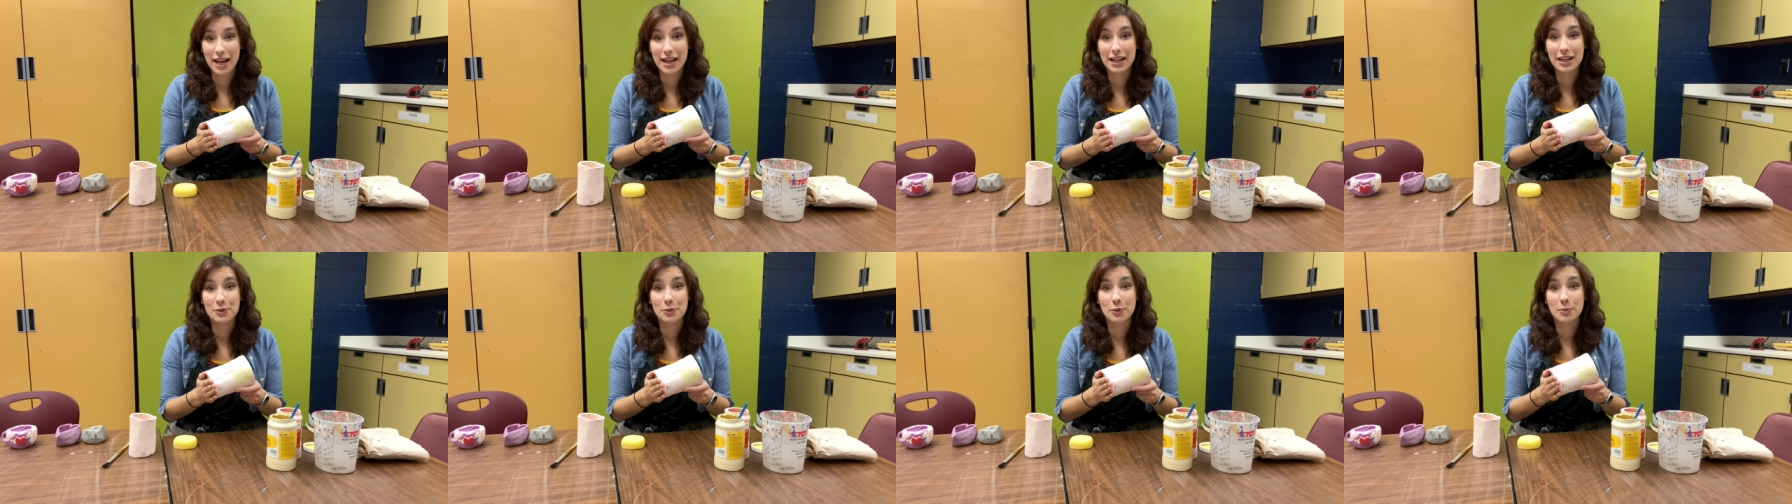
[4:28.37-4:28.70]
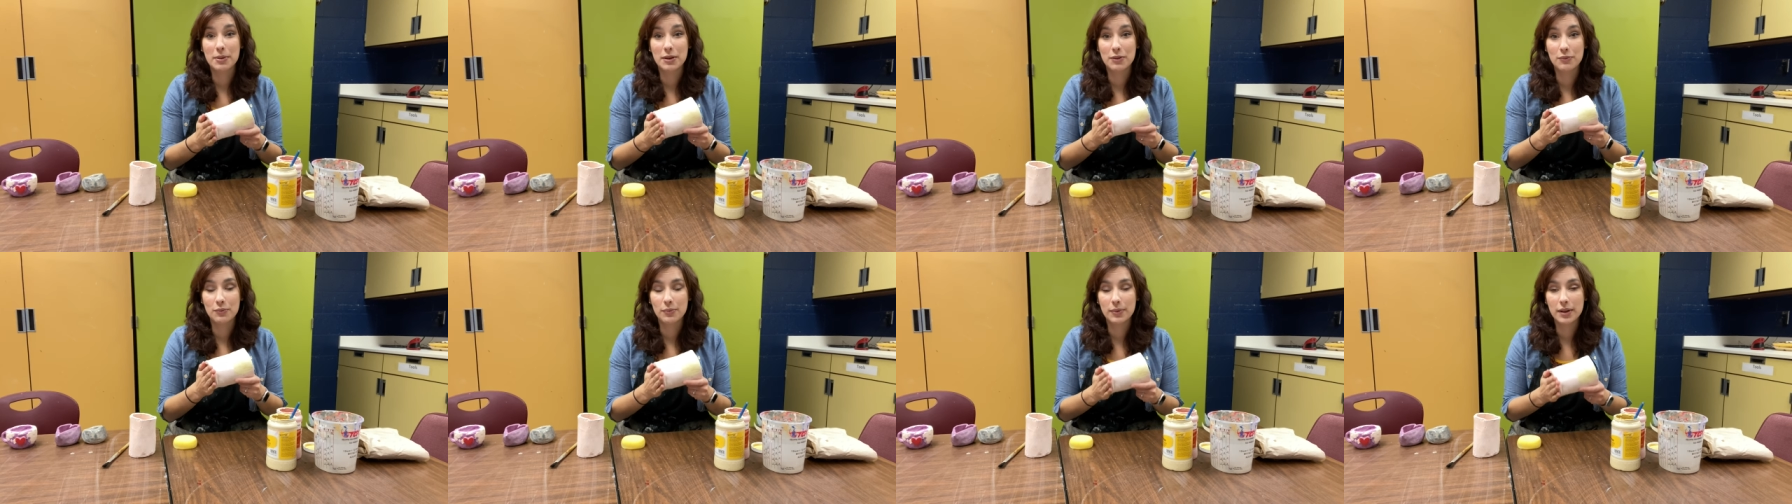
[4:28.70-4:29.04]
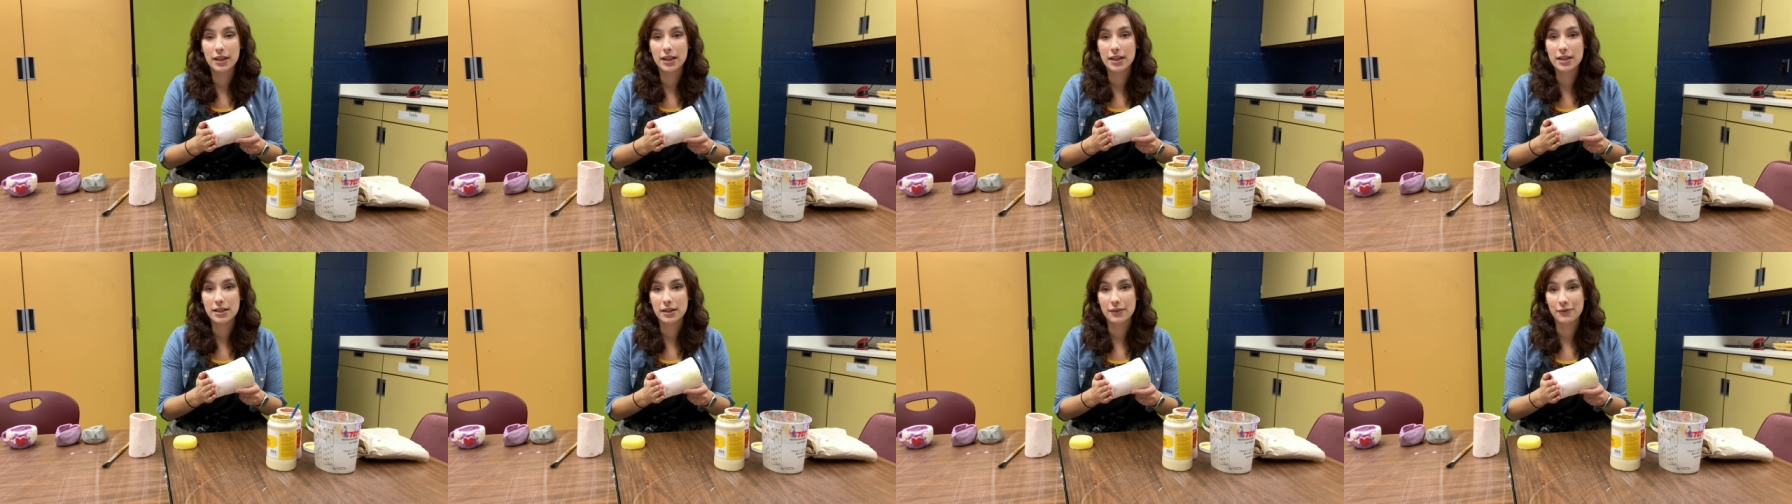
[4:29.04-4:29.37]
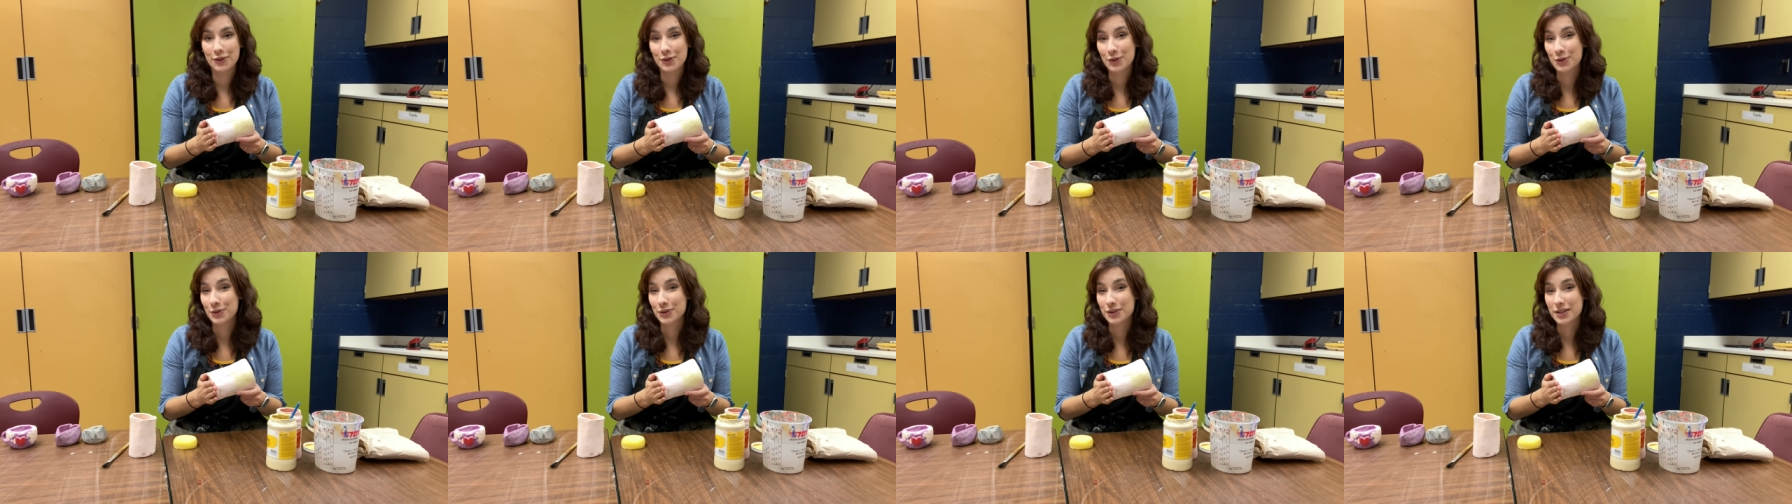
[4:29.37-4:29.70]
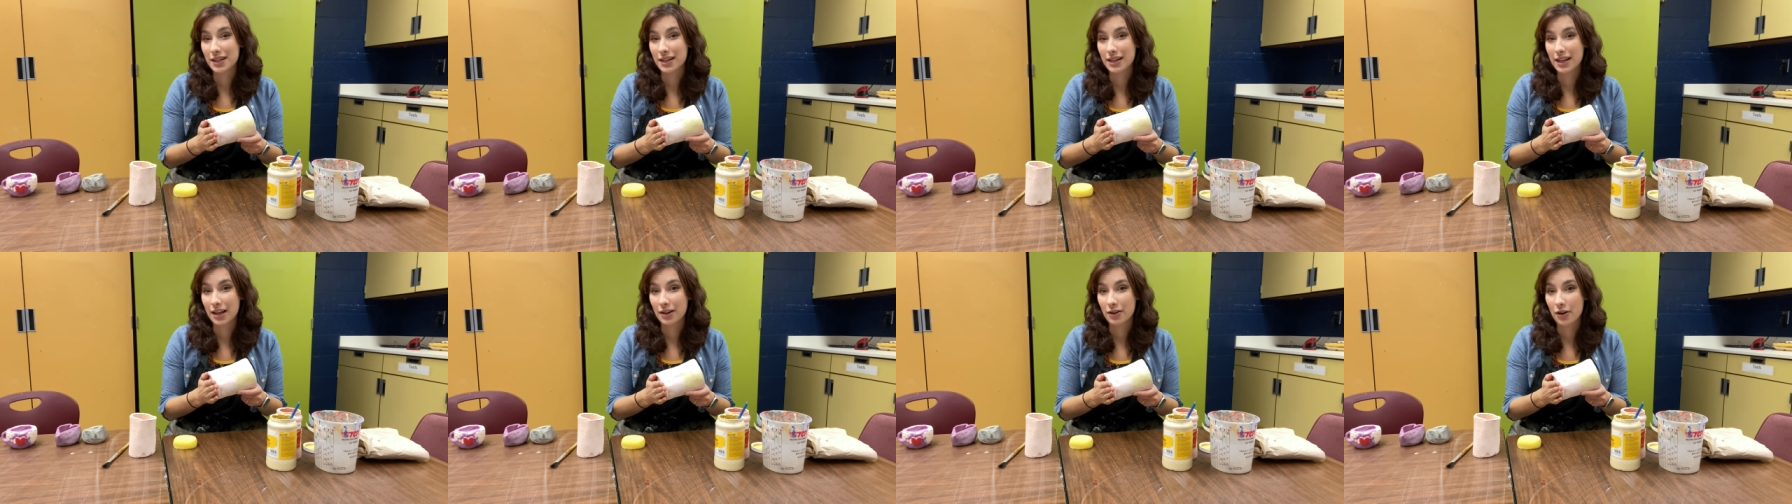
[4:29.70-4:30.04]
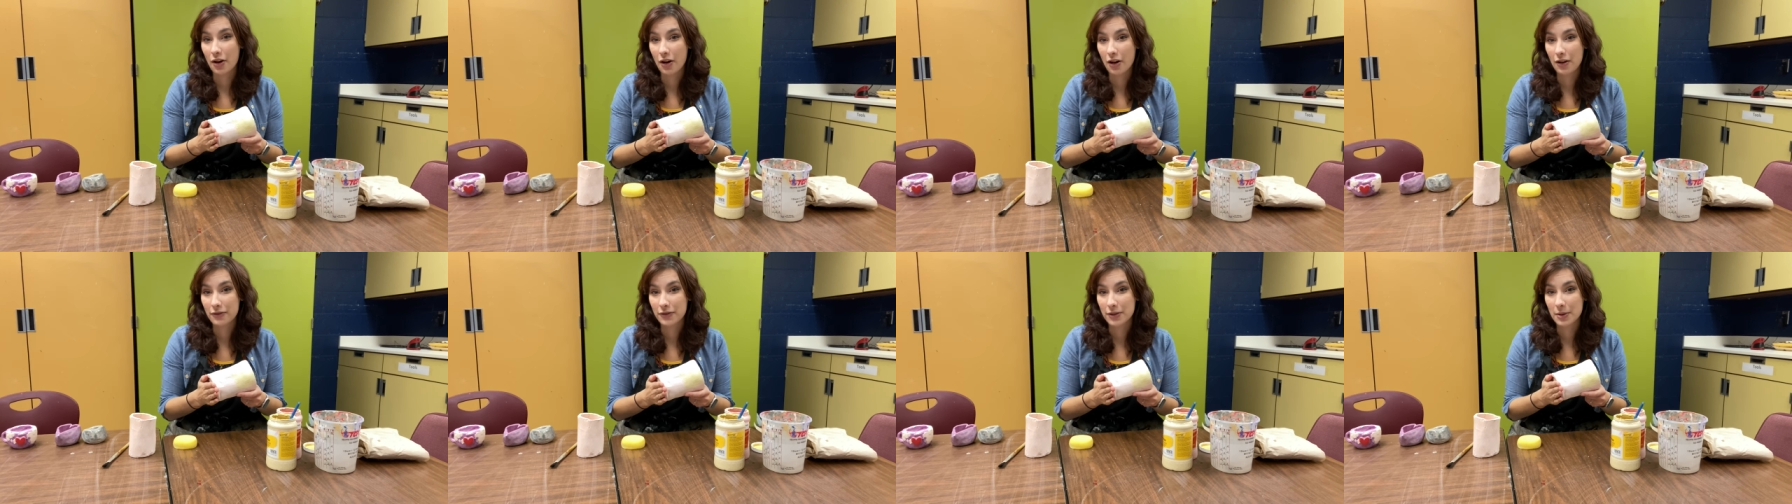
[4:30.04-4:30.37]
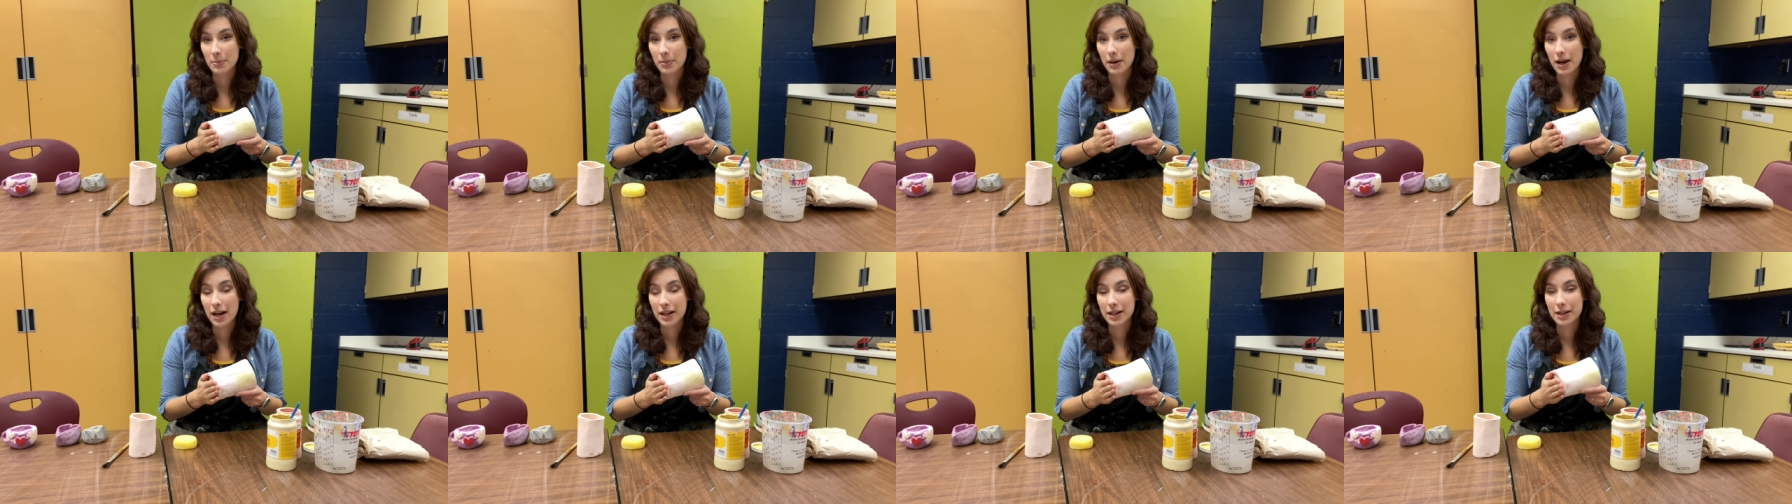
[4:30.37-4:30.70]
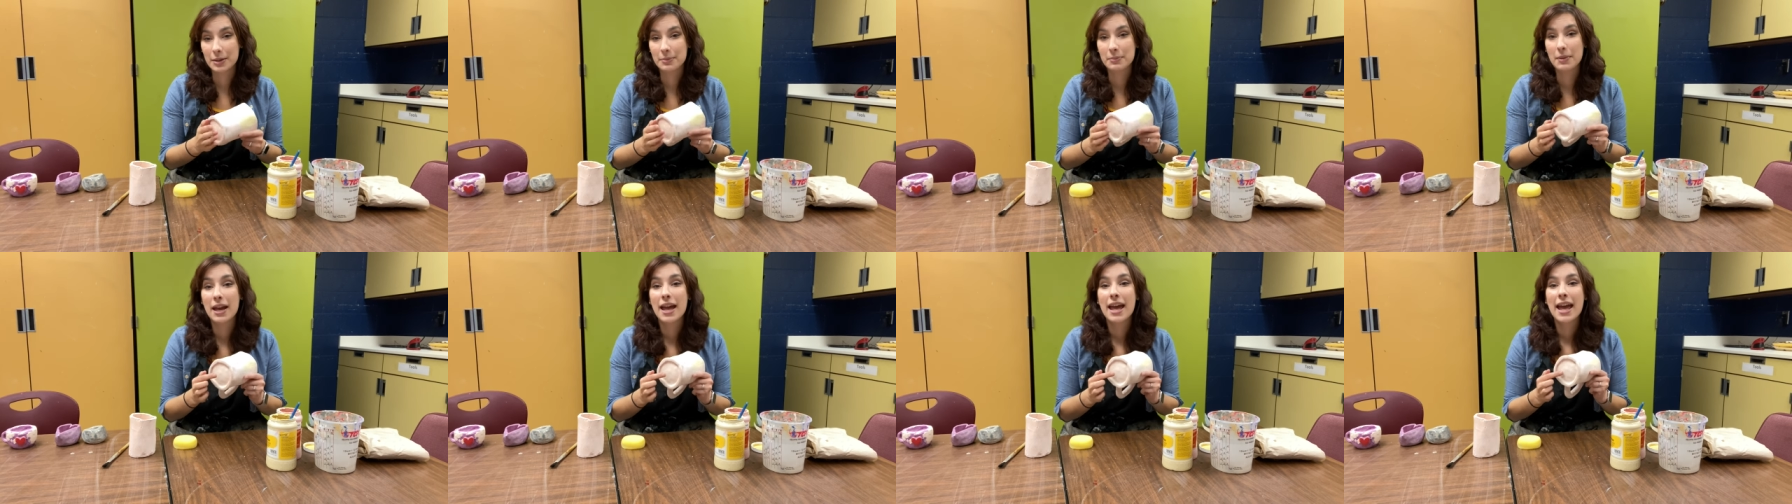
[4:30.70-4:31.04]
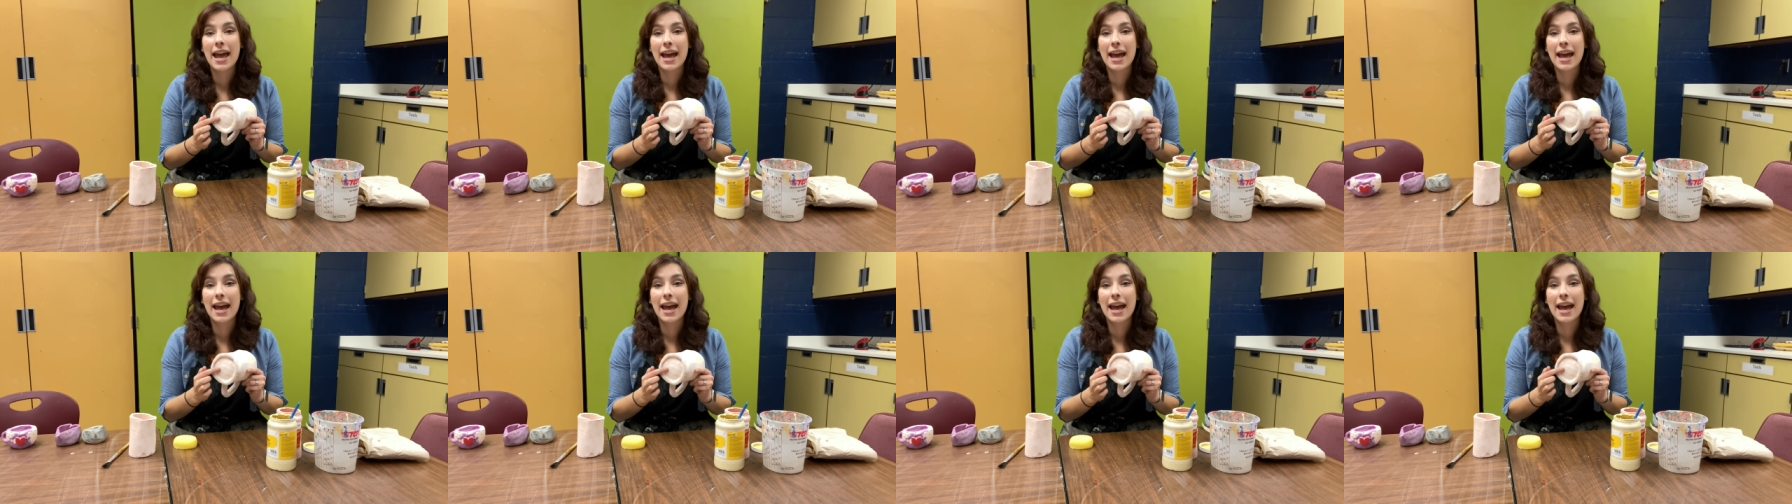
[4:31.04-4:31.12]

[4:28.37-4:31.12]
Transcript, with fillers: and it will be really difficult to get off the bottom